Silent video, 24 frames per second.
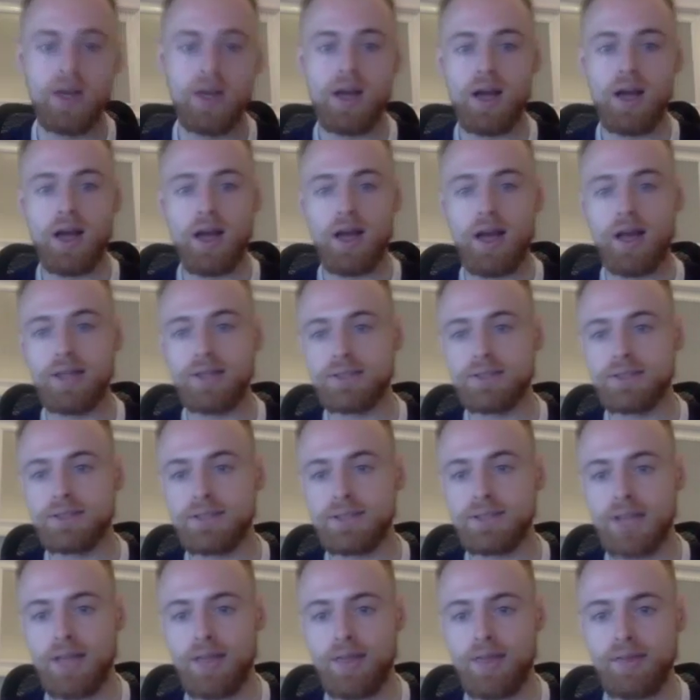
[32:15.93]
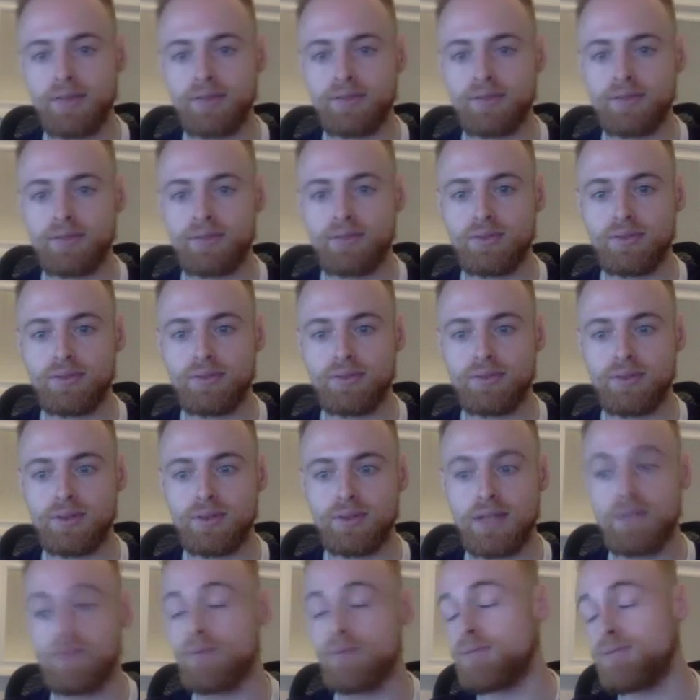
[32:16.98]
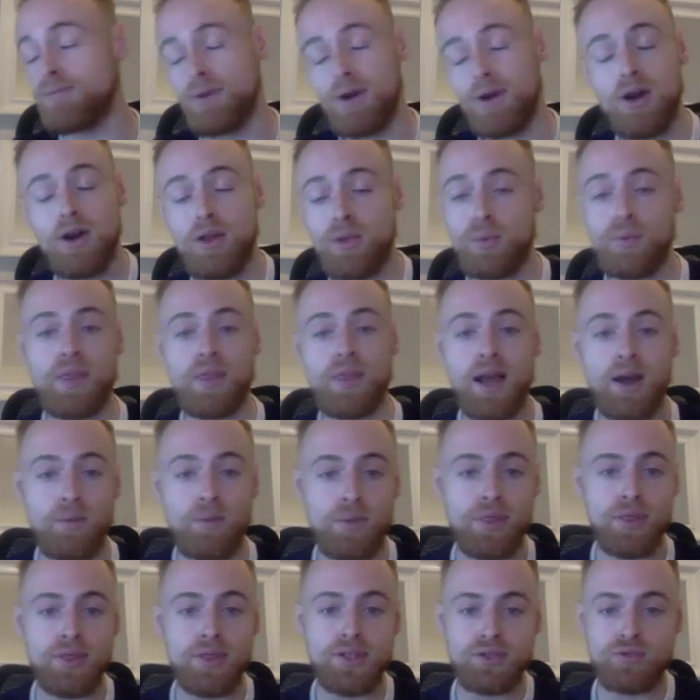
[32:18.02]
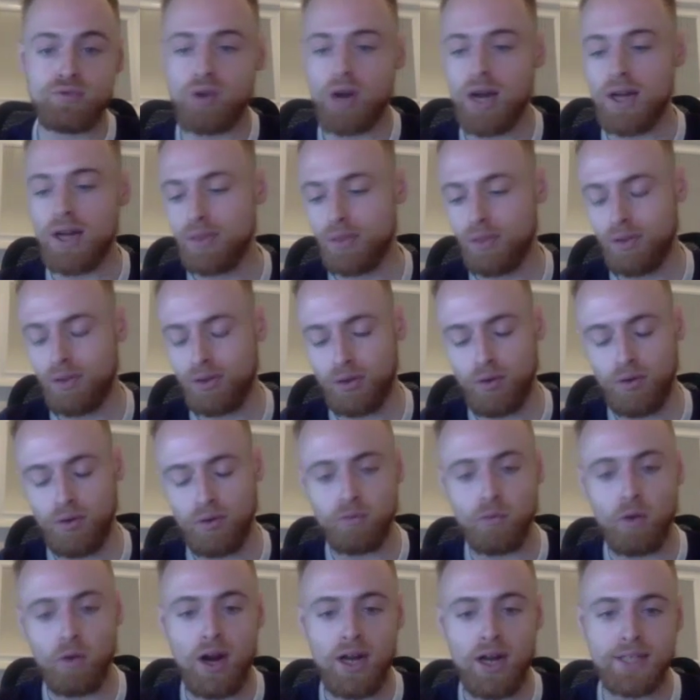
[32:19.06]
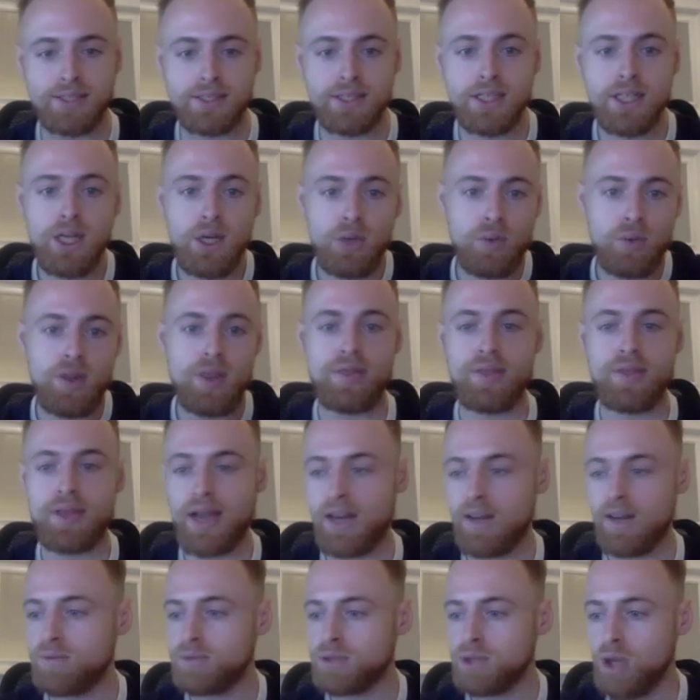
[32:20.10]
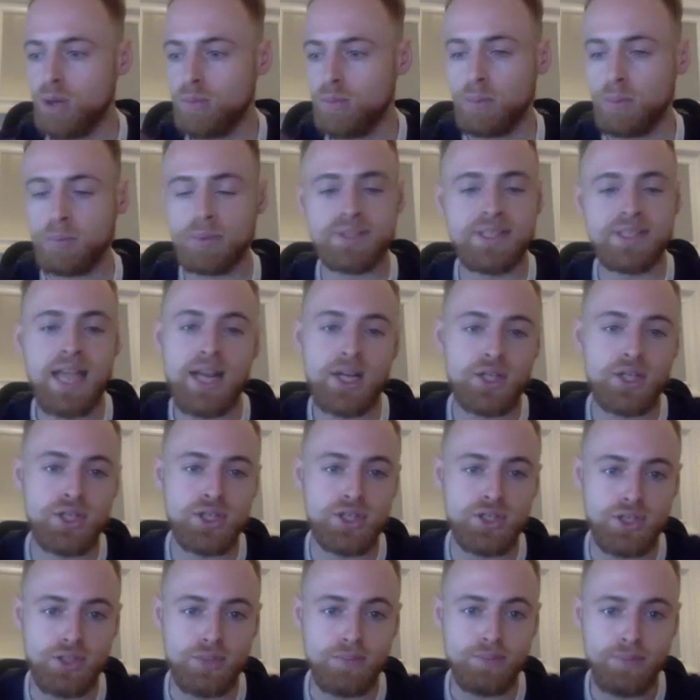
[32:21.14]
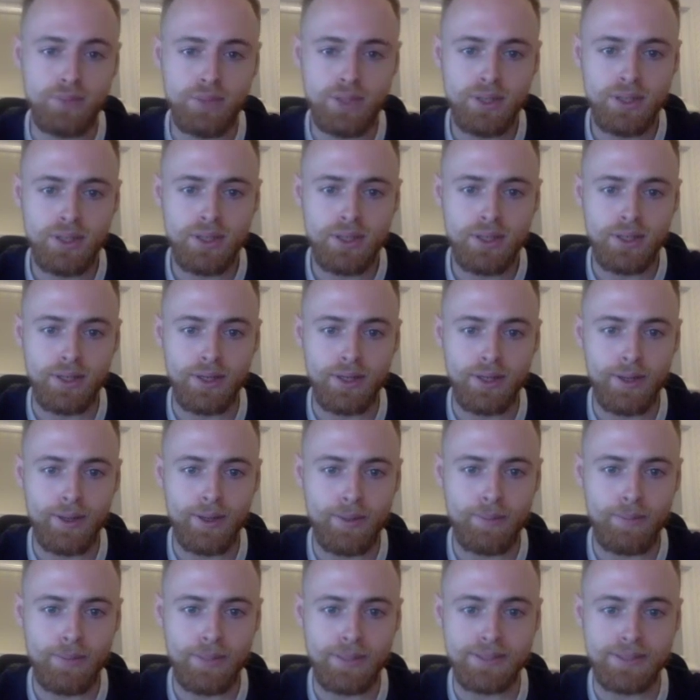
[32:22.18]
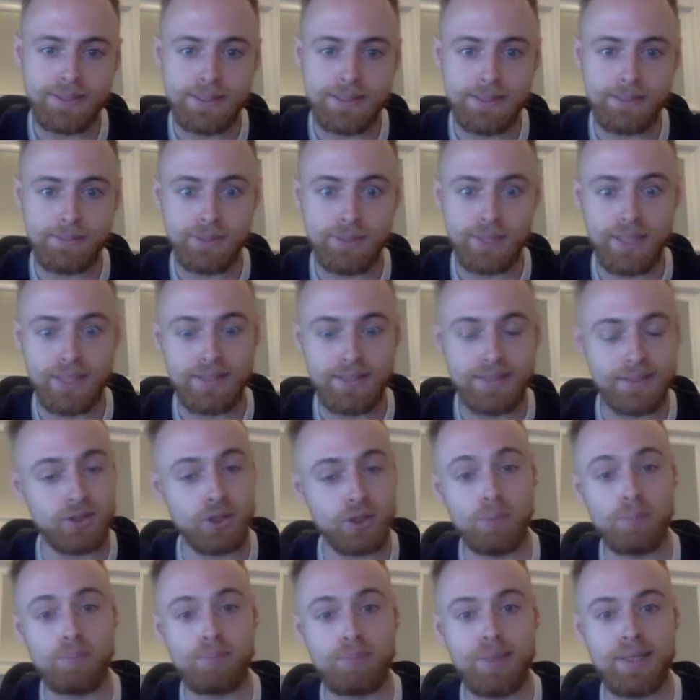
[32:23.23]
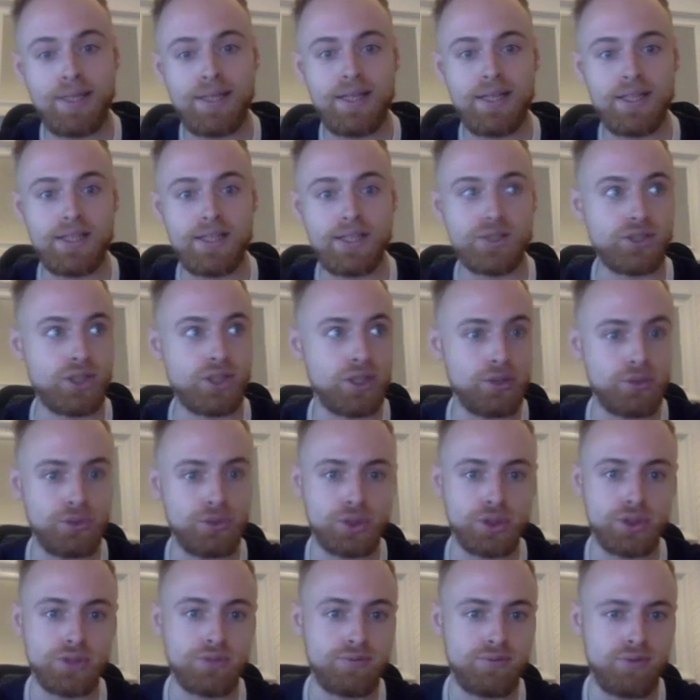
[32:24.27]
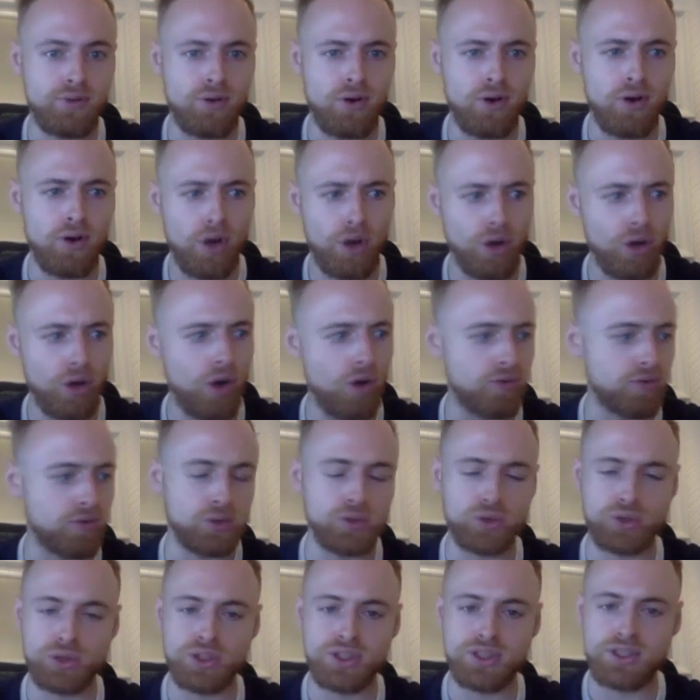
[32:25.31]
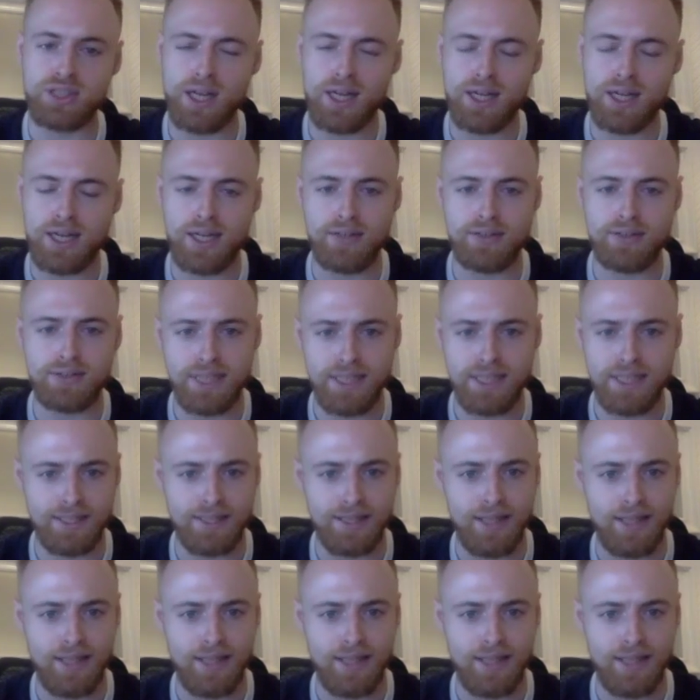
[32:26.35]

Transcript: And I think even further with that, with this the current rise with kind of global protectionism, it seems like this could be a solution for a lot of countries that are kind of taking that